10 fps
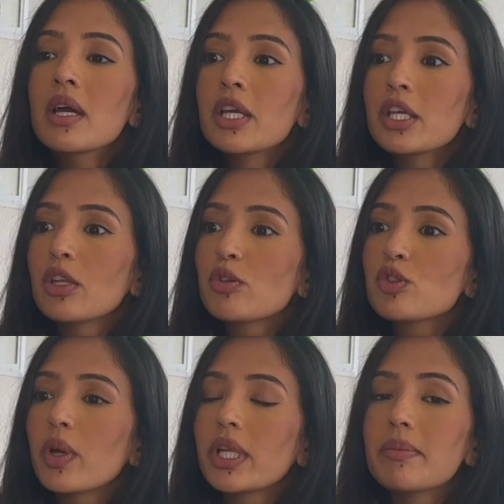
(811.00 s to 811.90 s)

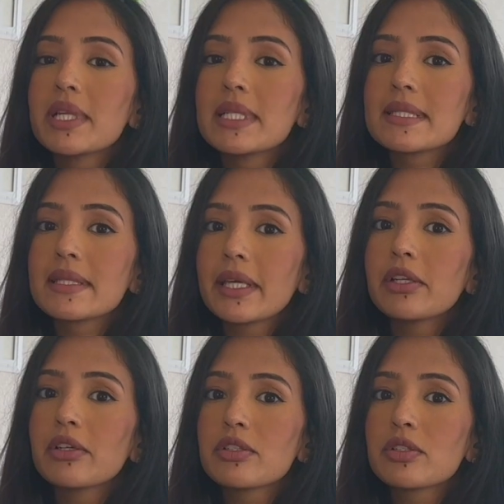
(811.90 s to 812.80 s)
20 minutes
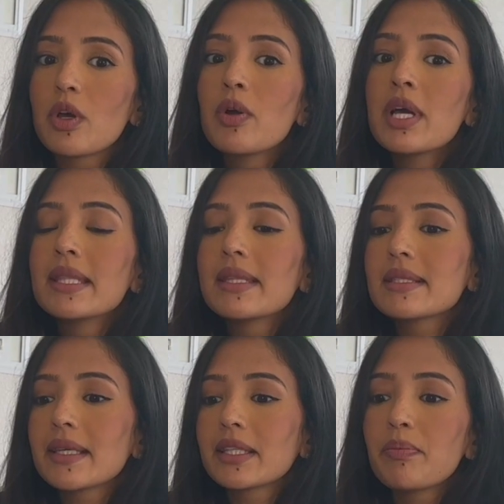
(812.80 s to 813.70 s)
later. So
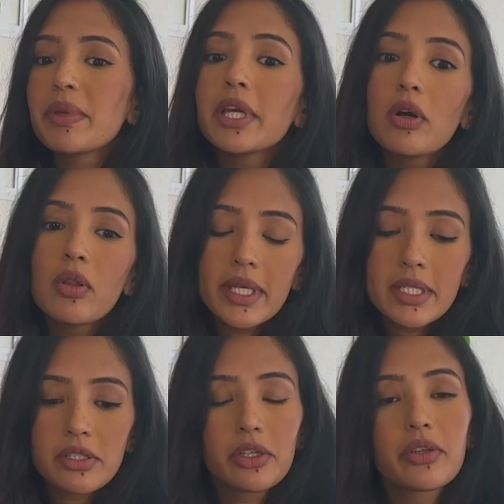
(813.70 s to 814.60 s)
things like the Pico
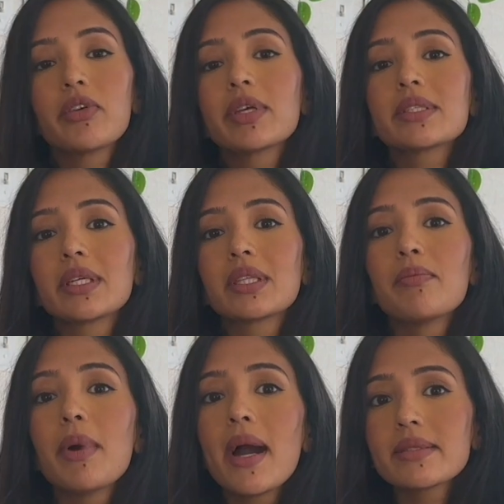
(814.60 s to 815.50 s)
laser, things like the
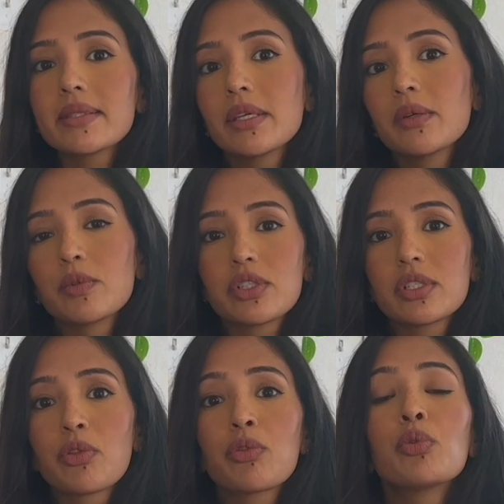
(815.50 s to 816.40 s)
Moxie, which
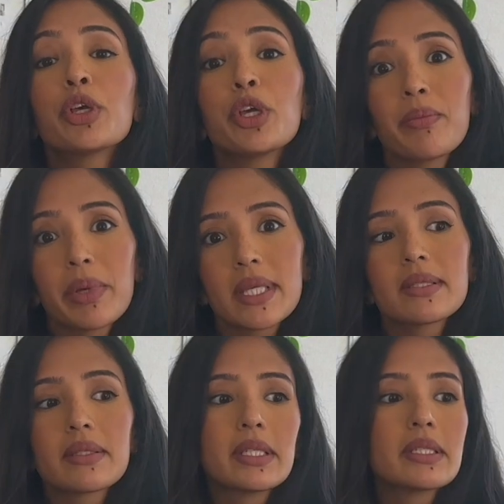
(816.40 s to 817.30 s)
is a
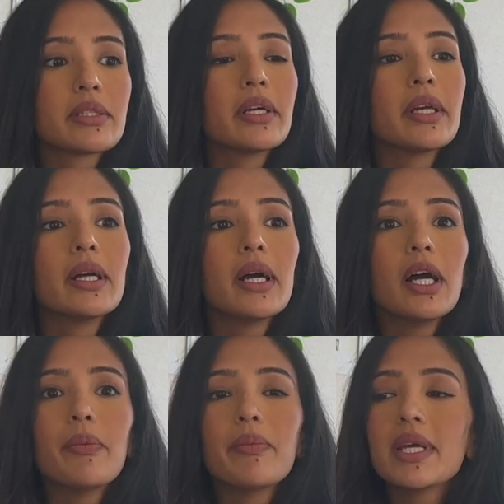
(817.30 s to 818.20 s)
thulium-based laser,
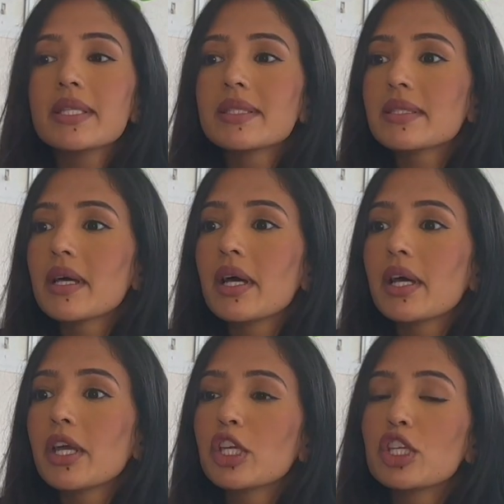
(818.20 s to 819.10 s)

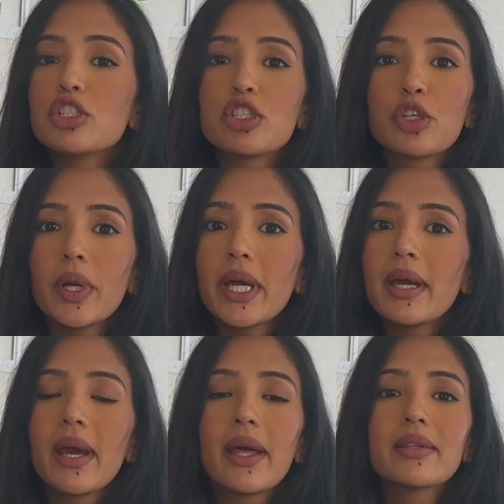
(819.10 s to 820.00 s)
you do
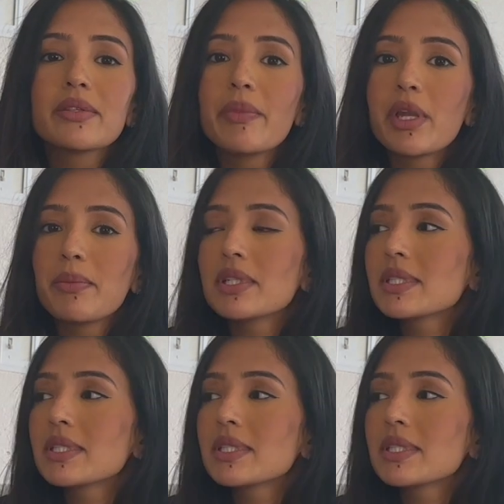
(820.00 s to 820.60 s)
it and it's minimal